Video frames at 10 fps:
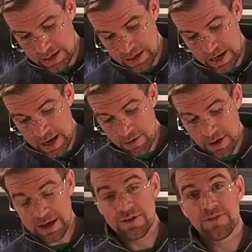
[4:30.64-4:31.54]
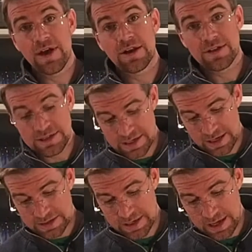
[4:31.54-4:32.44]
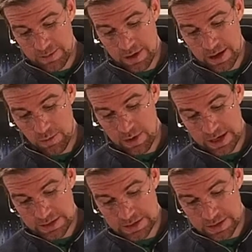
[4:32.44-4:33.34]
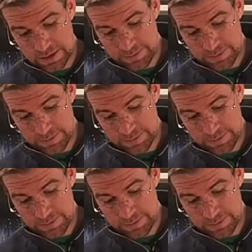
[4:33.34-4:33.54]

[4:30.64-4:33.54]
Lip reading: Now I can finally set aside my whisk